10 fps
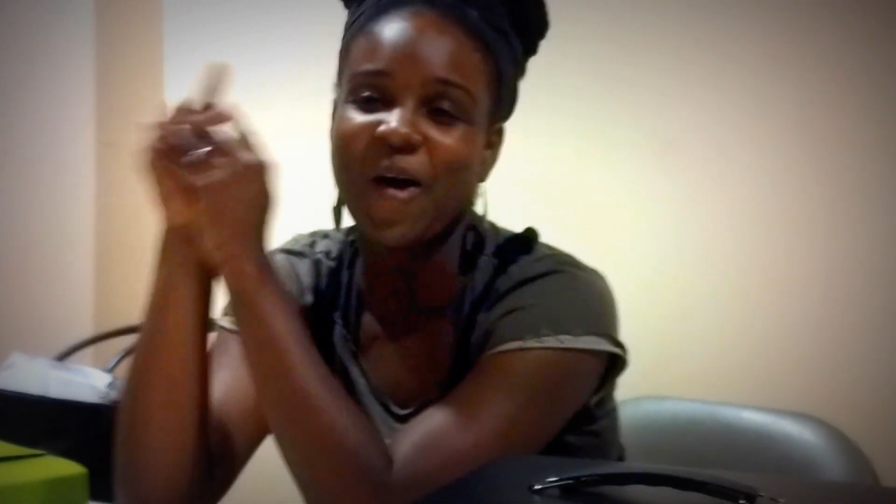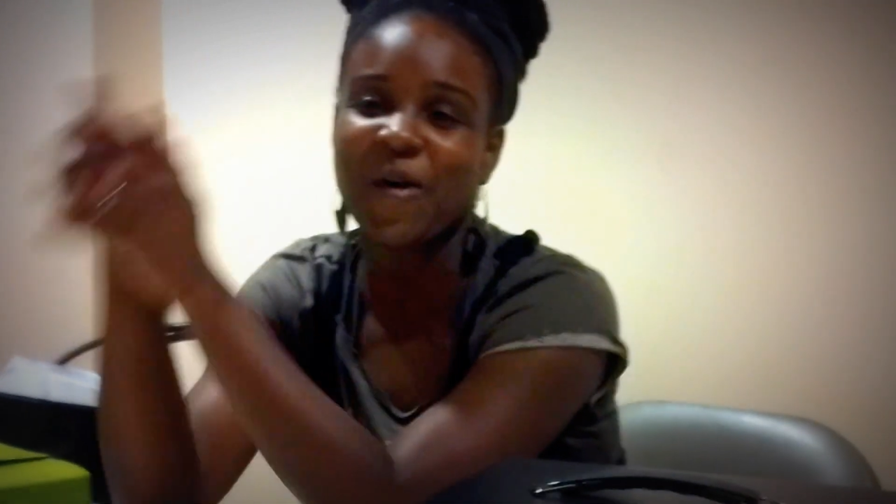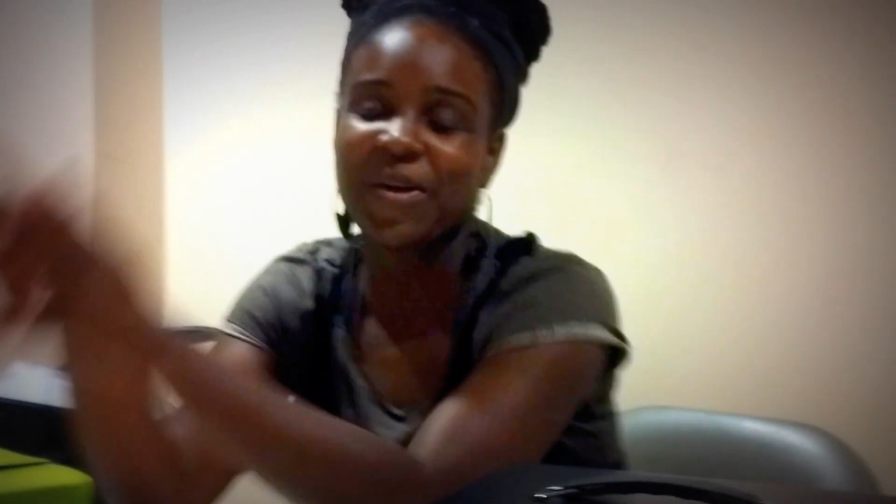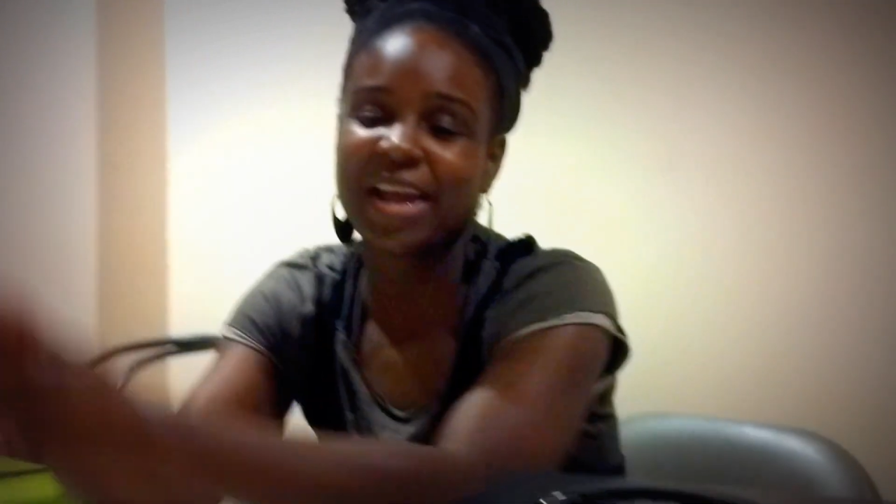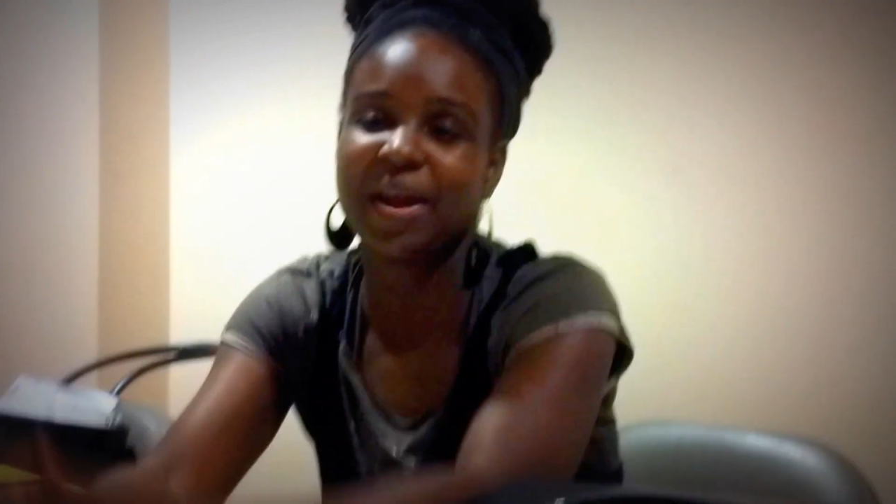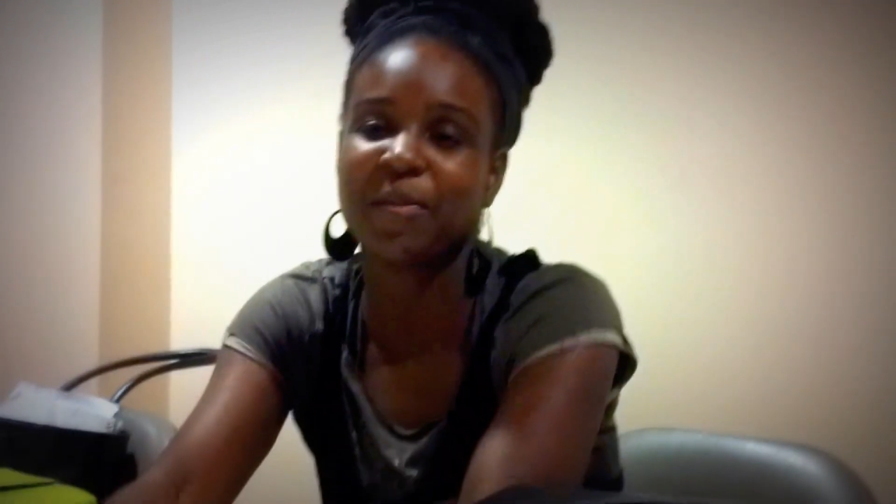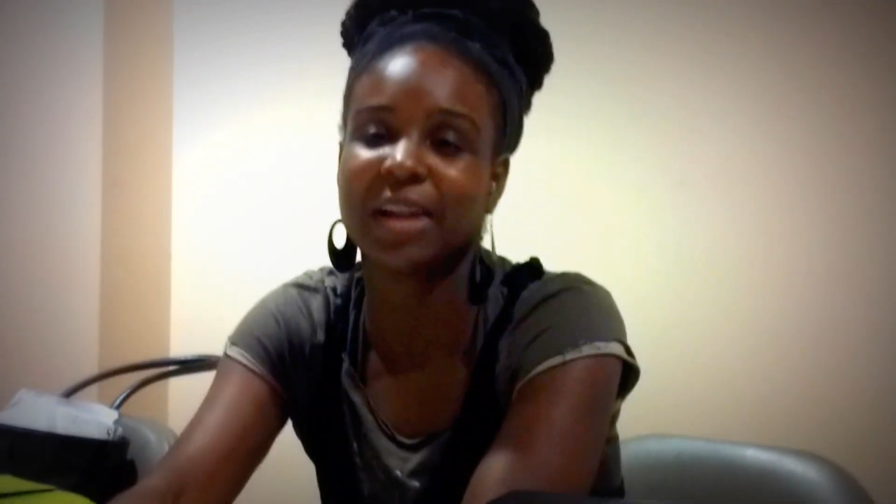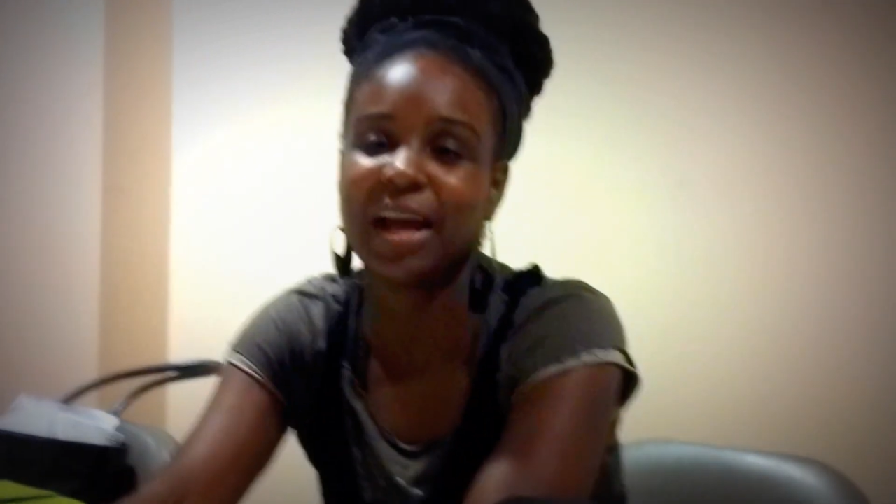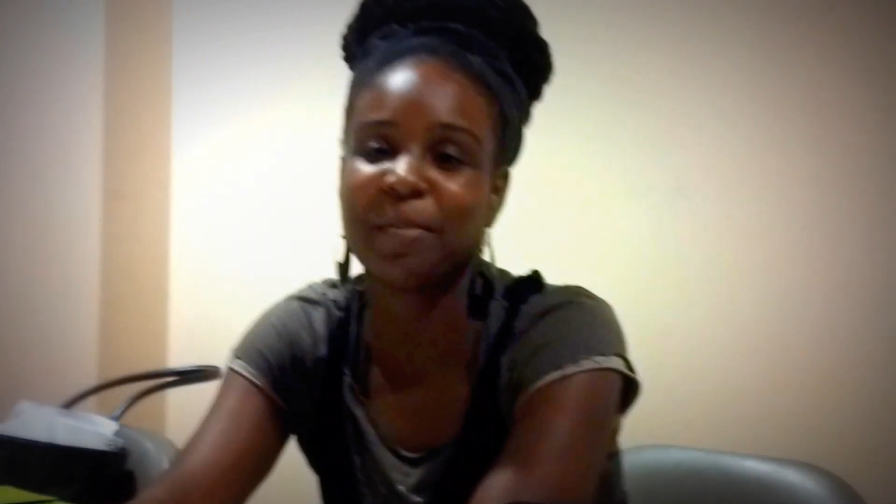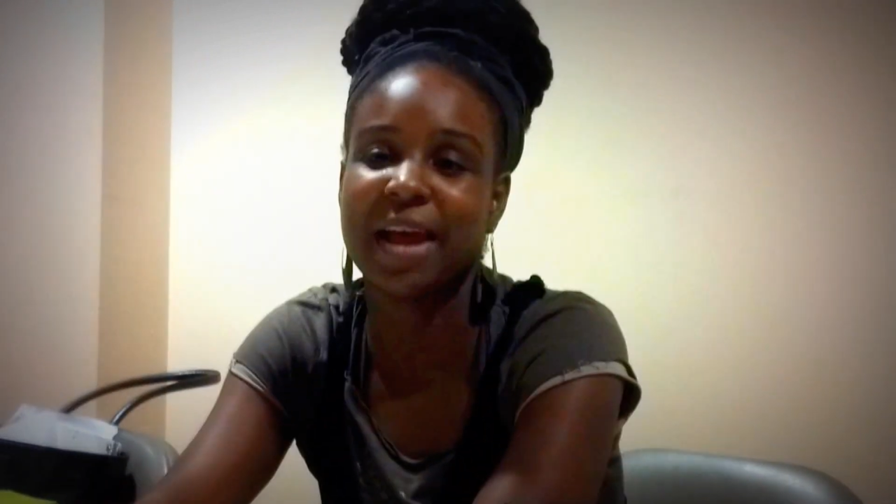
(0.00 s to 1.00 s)
Okay,
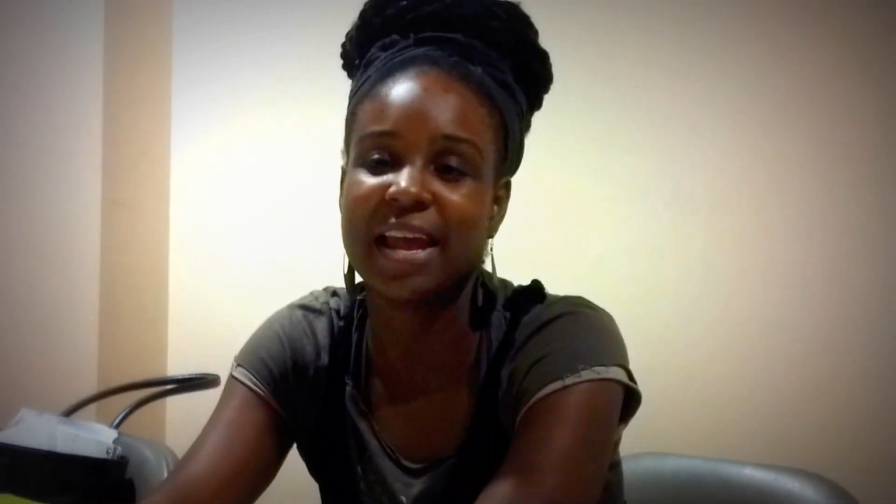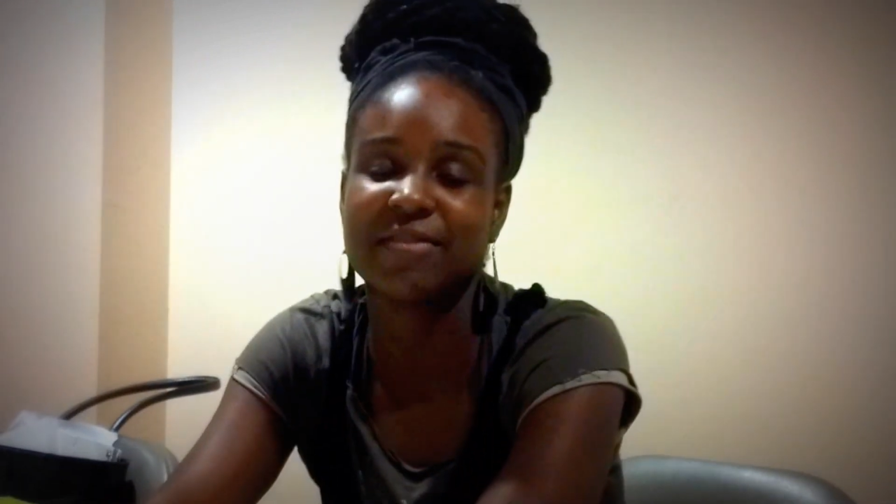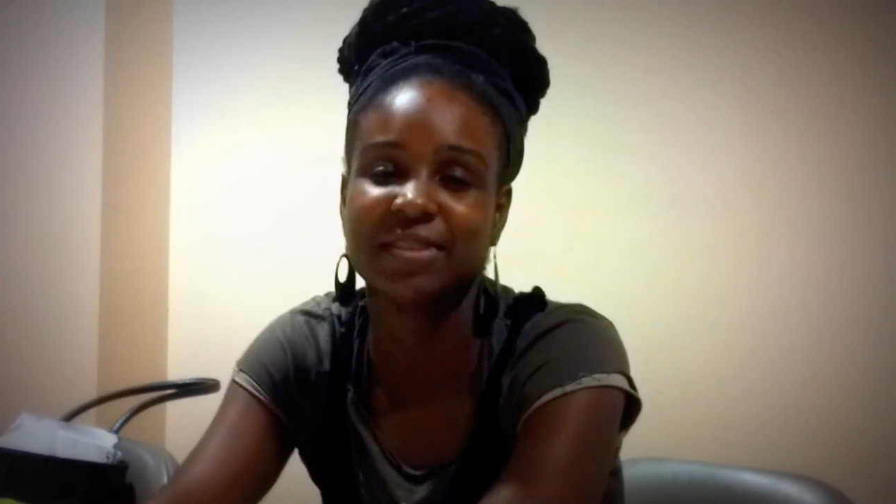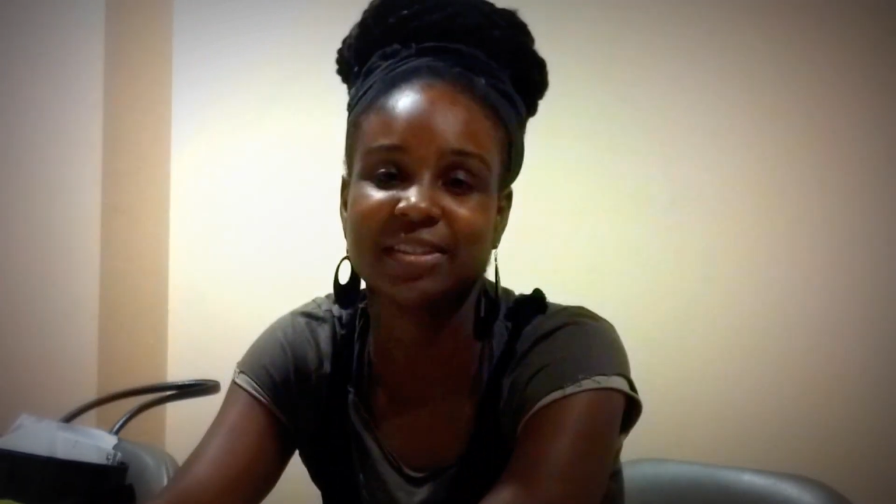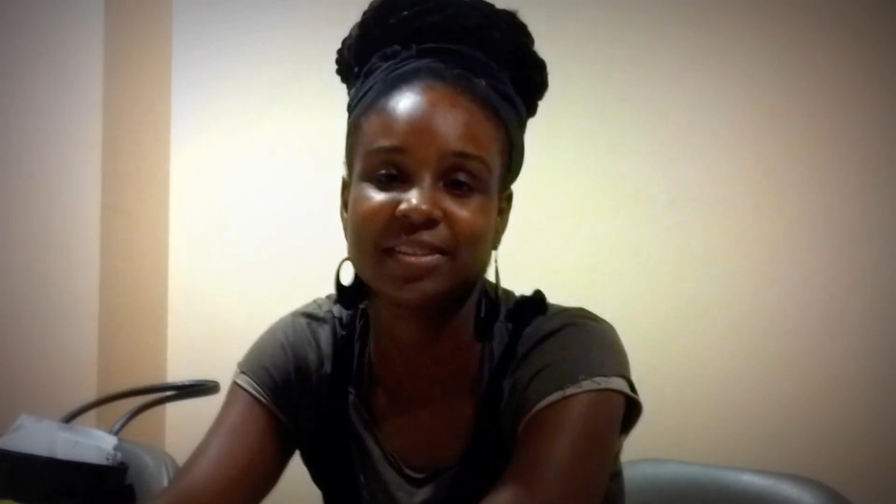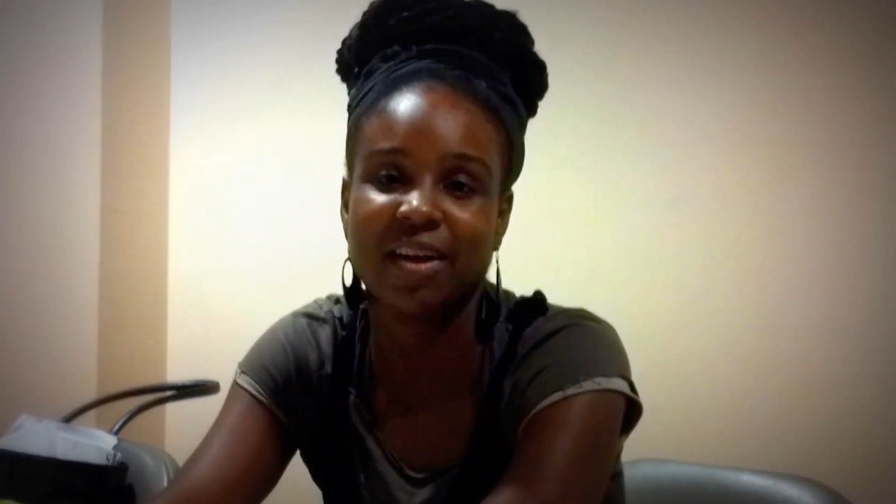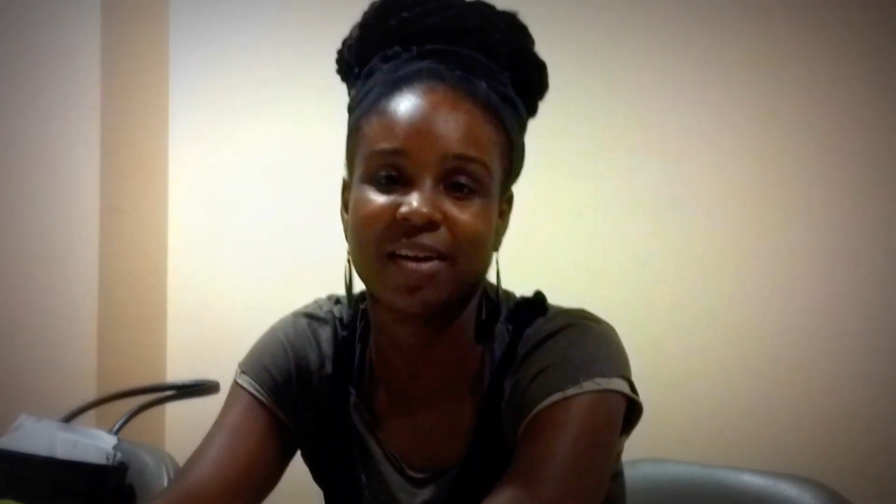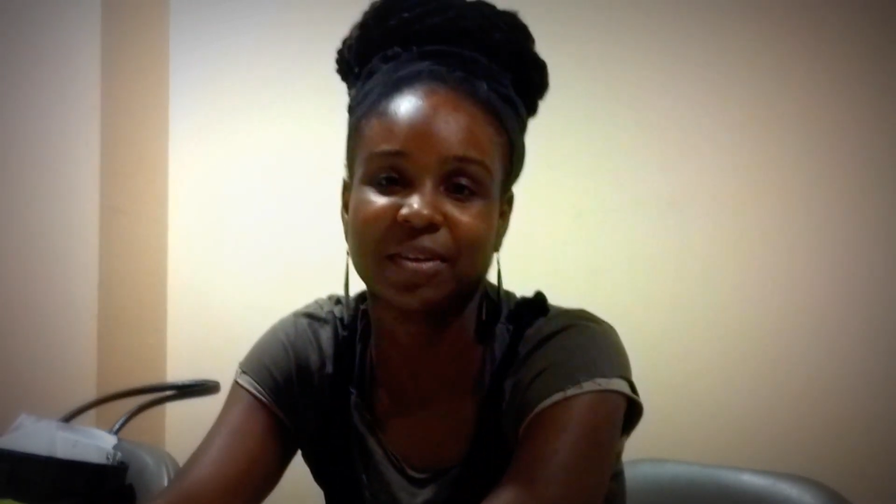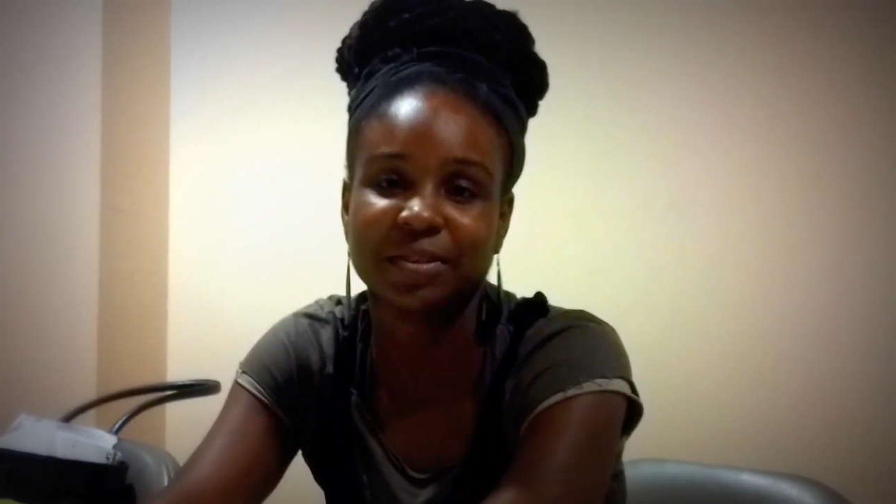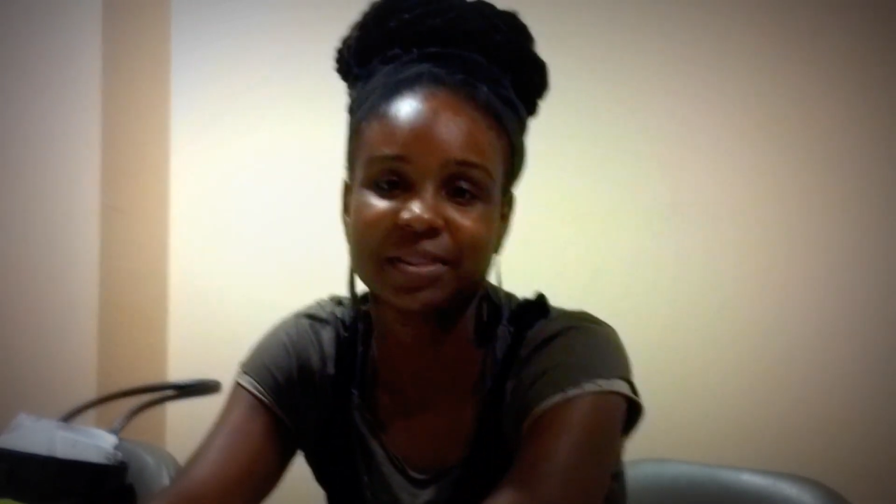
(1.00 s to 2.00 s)
well, I'm Avis
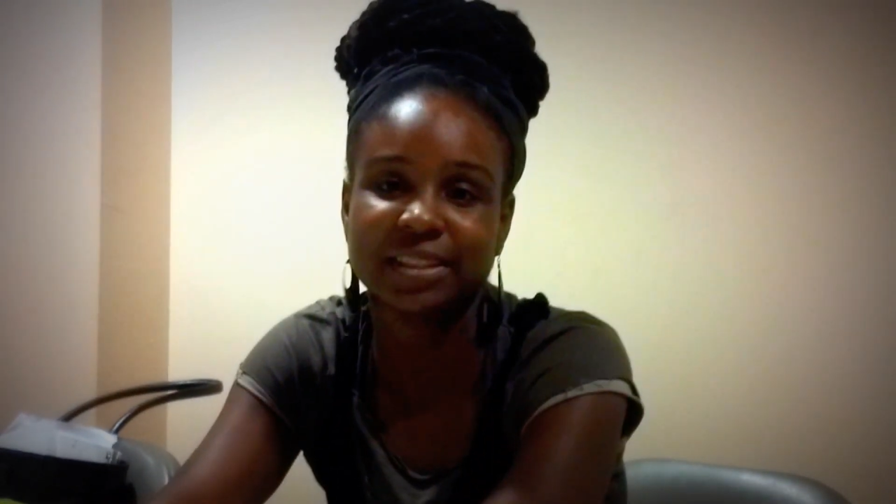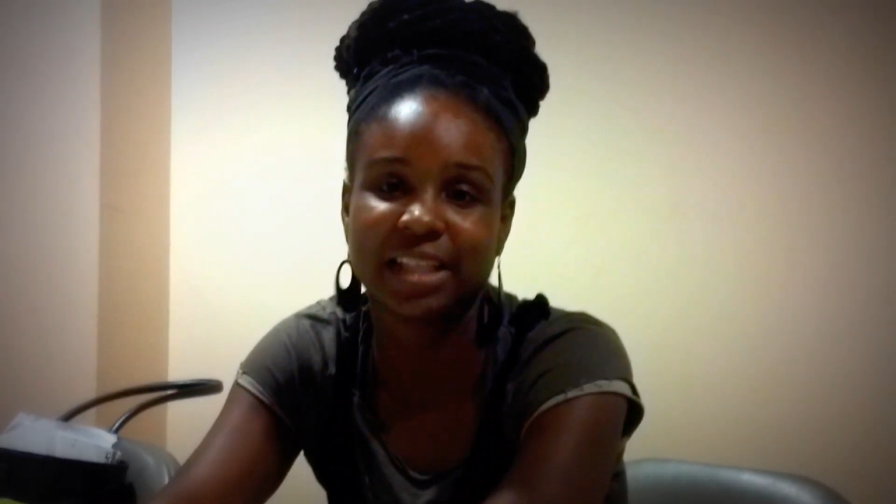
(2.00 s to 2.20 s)
Sauls,